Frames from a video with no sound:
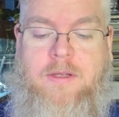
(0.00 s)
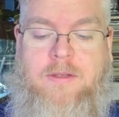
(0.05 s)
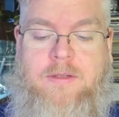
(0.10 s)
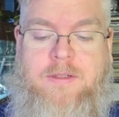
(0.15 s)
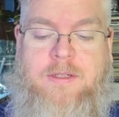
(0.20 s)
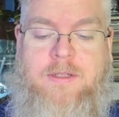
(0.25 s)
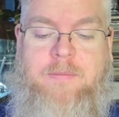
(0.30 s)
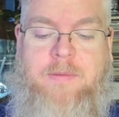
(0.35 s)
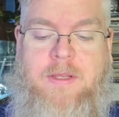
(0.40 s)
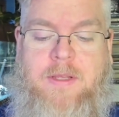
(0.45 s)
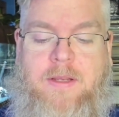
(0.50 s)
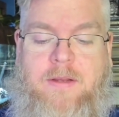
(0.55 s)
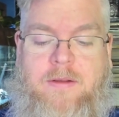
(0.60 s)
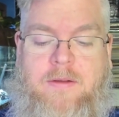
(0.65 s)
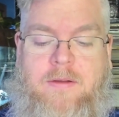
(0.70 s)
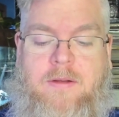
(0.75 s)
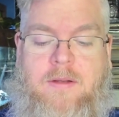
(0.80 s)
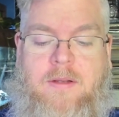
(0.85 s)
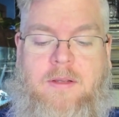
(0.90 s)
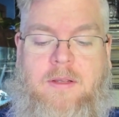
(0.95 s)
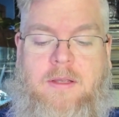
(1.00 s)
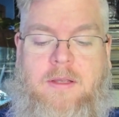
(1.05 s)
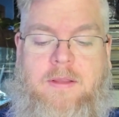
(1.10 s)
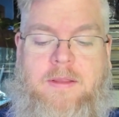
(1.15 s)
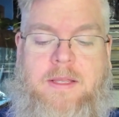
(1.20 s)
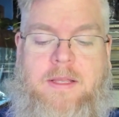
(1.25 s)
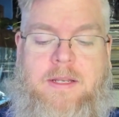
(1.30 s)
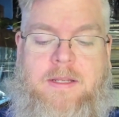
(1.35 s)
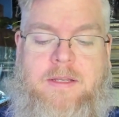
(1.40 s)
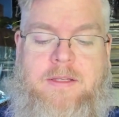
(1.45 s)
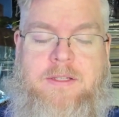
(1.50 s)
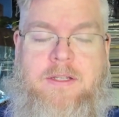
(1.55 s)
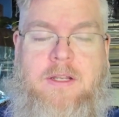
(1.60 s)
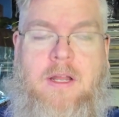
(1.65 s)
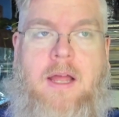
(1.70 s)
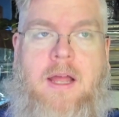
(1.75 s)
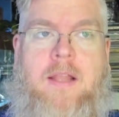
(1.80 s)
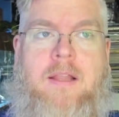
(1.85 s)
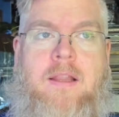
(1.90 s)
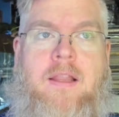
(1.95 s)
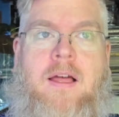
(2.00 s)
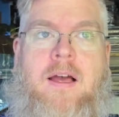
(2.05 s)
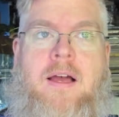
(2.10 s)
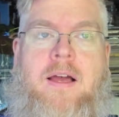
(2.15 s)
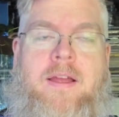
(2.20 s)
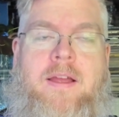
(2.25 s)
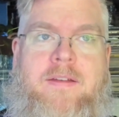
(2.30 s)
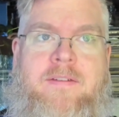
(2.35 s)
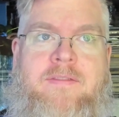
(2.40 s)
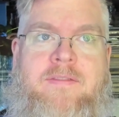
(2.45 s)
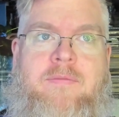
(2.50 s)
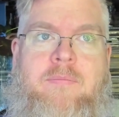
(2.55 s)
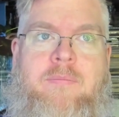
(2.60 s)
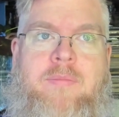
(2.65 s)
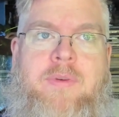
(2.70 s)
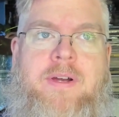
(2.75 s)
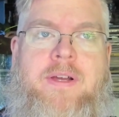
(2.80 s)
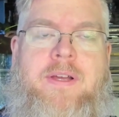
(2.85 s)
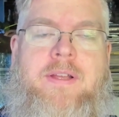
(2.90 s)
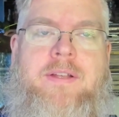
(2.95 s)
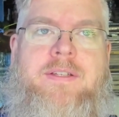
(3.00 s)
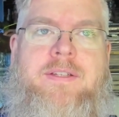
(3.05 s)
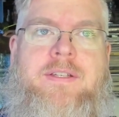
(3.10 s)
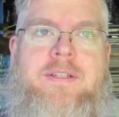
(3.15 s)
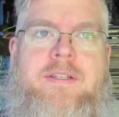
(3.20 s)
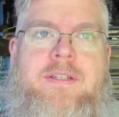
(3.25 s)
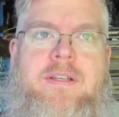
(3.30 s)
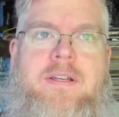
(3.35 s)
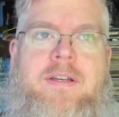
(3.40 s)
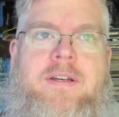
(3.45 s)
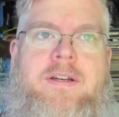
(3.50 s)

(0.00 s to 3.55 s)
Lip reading: something that is not live, but,